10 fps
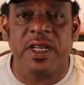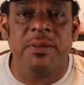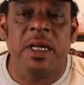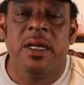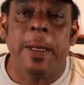
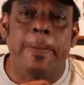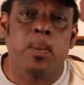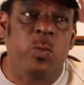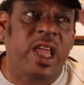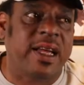stream
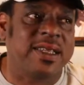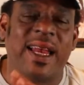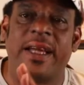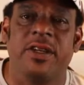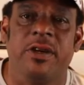because
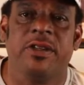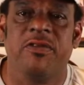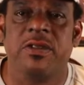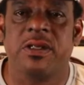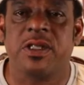I like to hear
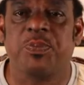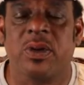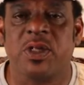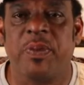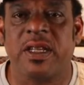differences,
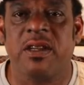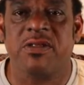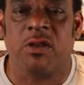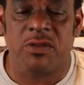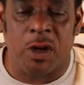
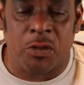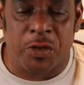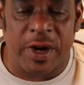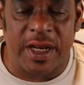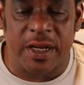perspectives on, on
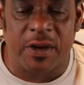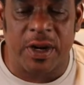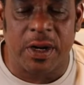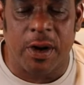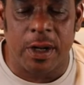credit and
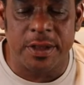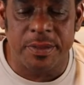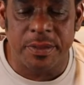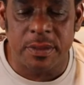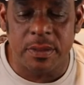credit cards.
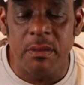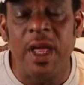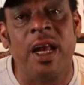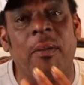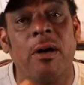
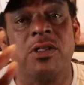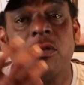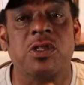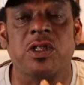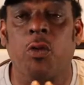And I'm
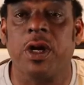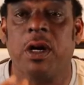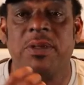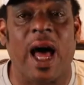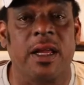also
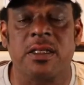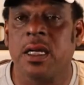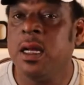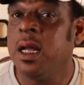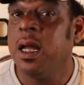soaking up
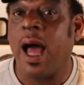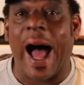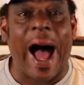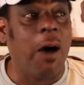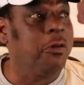knowledge.
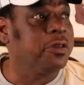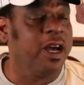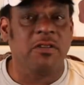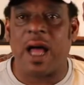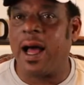I would
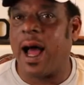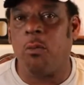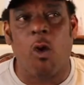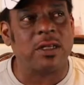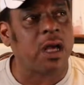never, I,
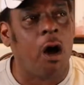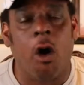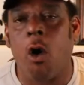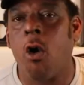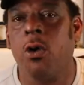I watch
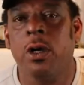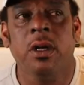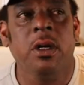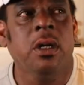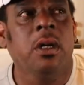
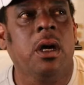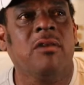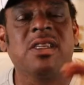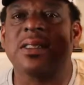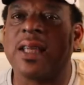all
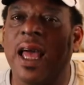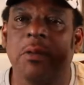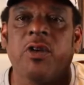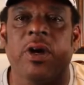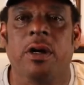of the
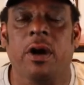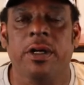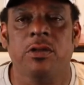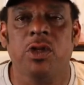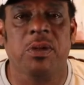same credit
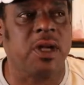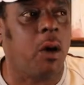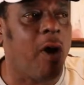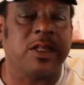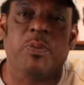card YouTubers
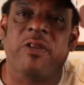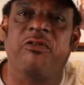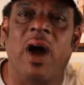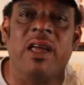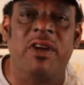I watched
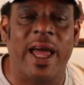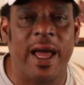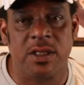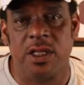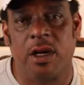before I even
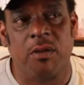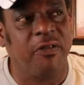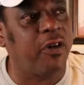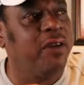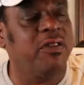had a channel,
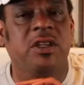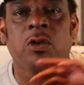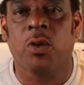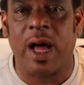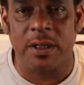before I even
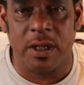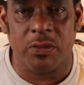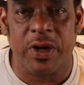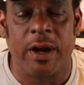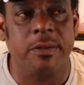knew what I
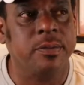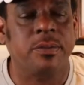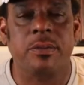know now,